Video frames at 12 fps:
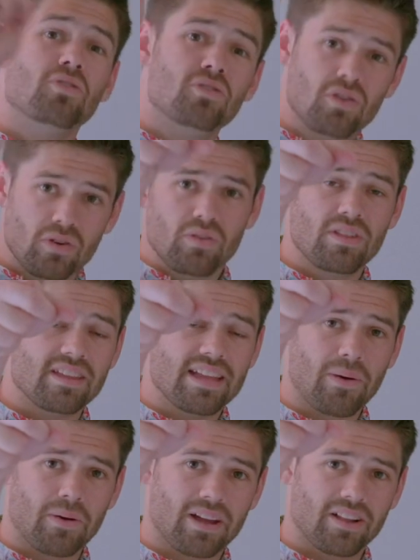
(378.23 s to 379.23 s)
to the
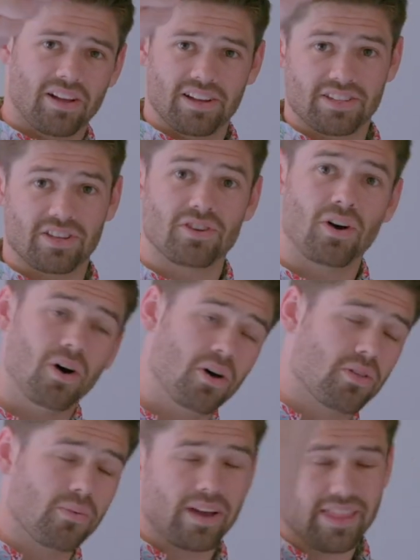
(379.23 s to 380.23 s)
networking closet all
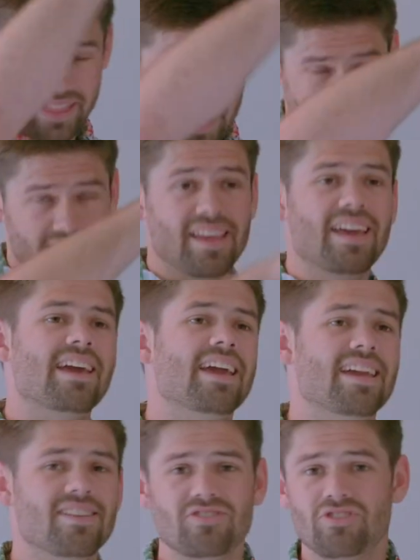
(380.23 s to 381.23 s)
the way then
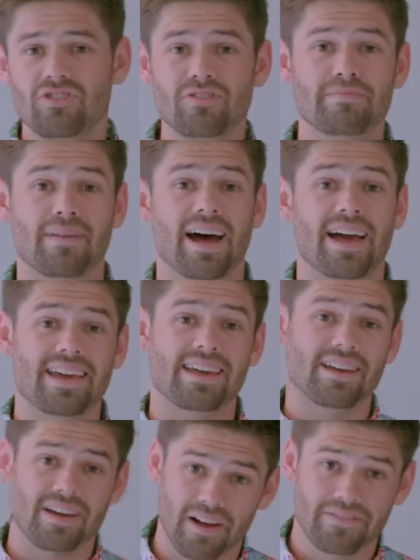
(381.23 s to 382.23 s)
into
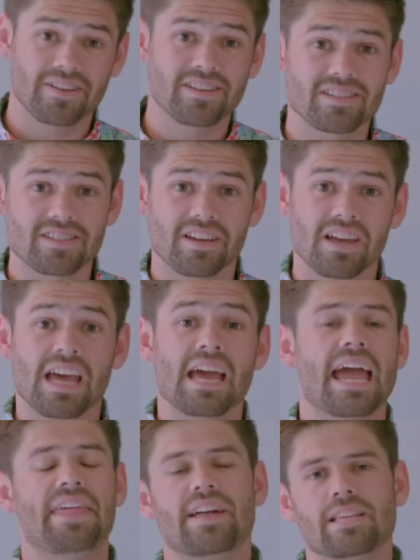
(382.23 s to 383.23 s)
my office.
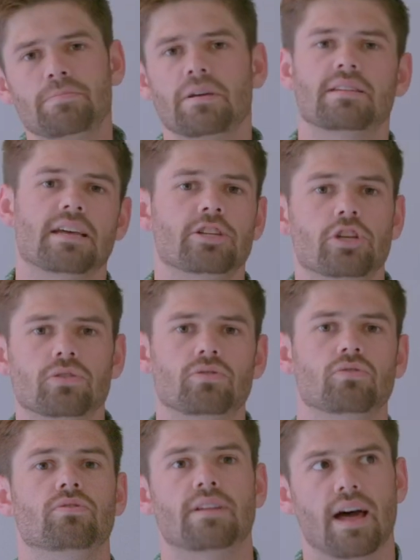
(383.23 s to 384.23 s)
And that's because I just
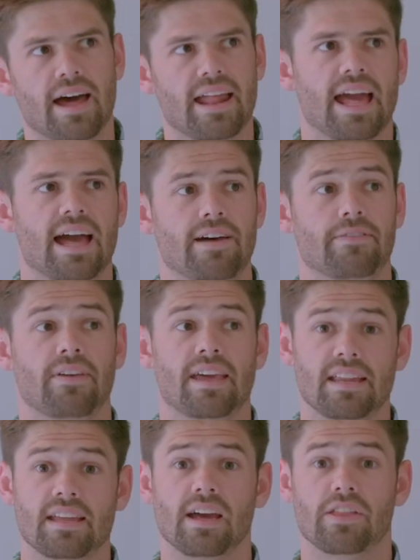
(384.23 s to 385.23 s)
do not have
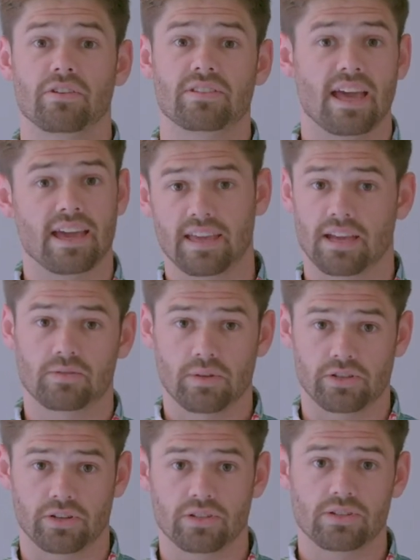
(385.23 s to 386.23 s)
any other 10 gig
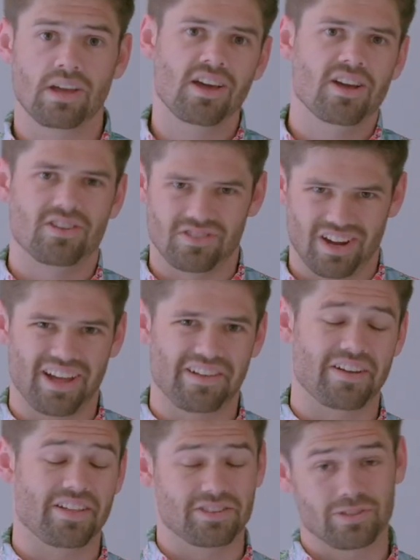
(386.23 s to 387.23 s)
switches. So now
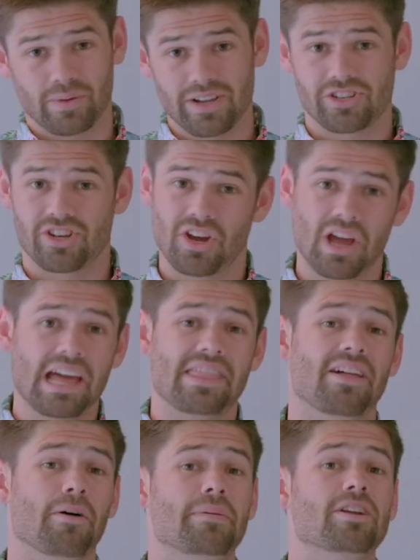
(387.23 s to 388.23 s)
I've got the switch,
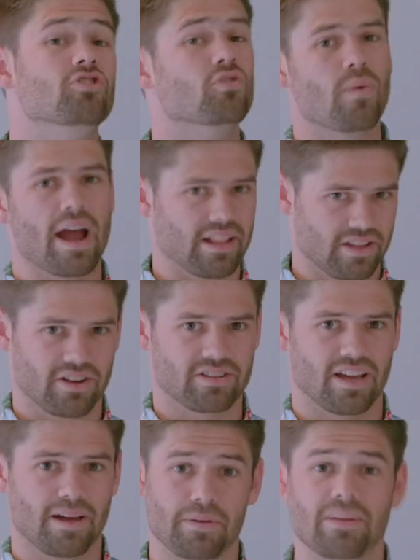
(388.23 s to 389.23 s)
they'll be directly
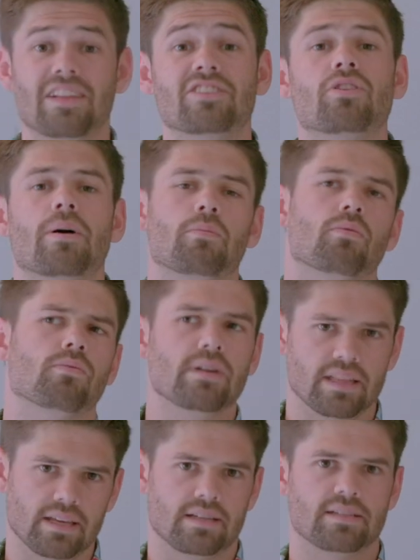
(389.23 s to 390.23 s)
hooked up. And so I'm
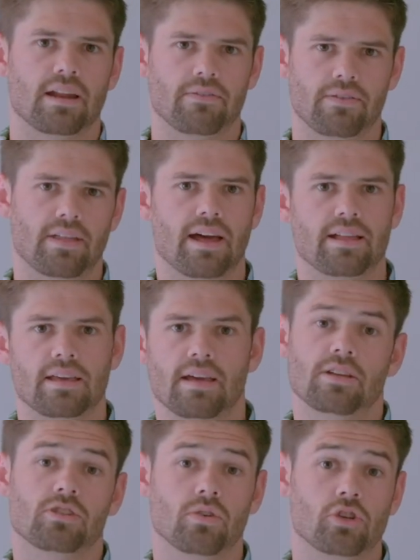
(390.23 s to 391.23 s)
really excited for that.
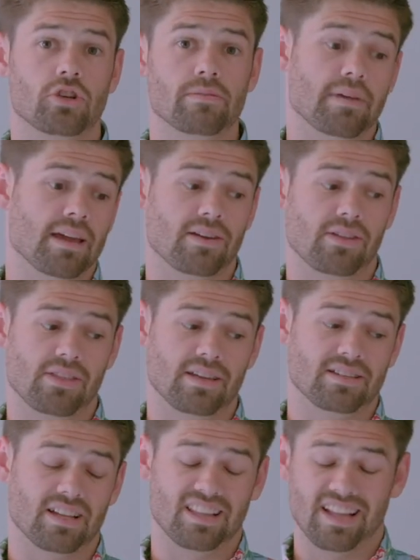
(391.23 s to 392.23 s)
So it should make
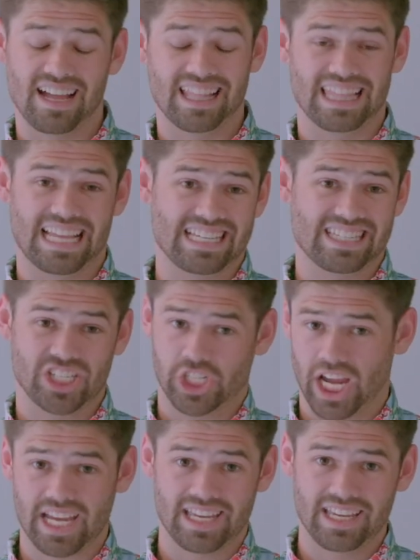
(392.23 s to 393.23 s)
this a lot less
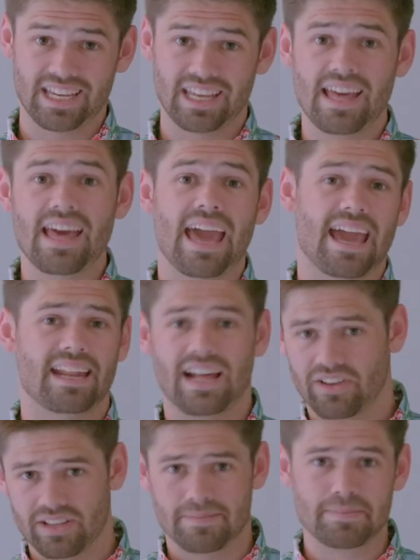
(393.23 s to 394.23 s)
janky and
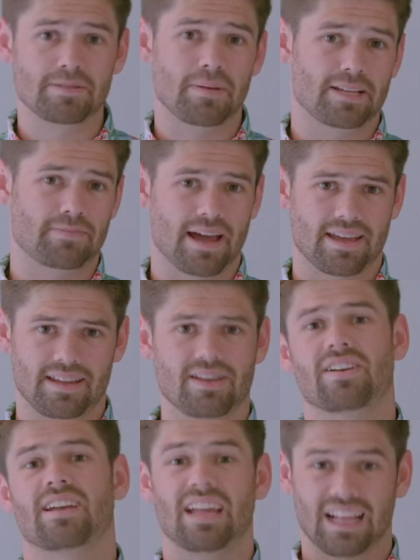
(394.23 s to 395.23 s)
I'll get some space back in
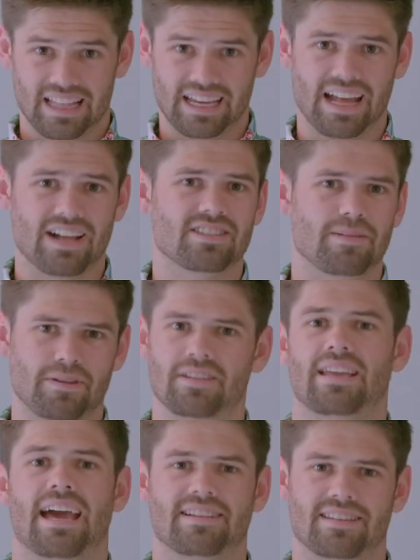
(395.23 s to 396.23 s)
here and clean out some of
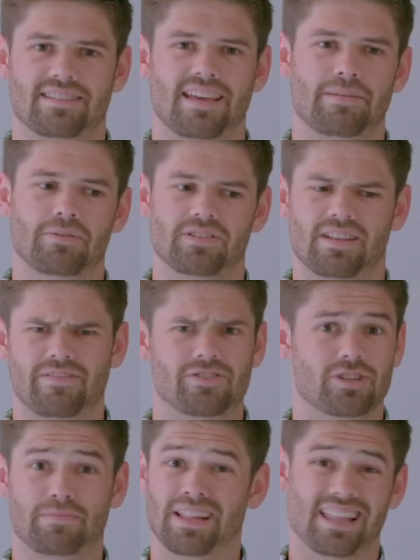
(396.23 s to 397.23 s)
these excess cables that have
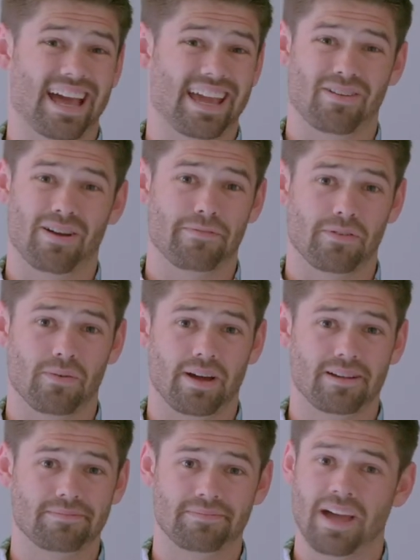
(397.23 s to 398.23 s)
just been lying around for a
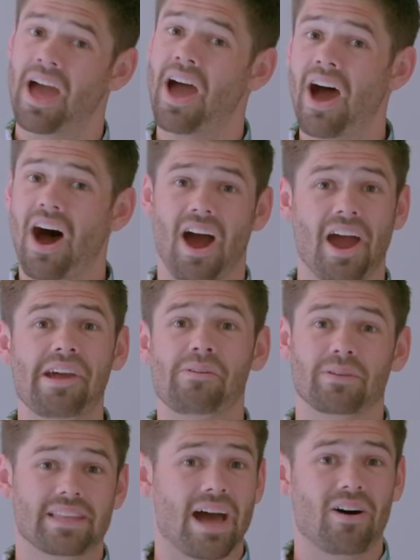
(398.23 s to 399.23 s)
while. All right,
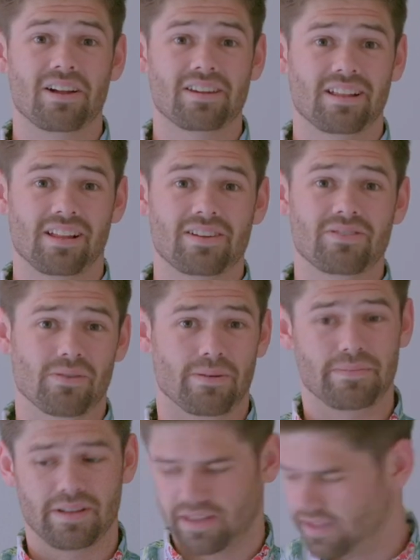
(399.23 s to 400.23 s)
well now onto the laundry room.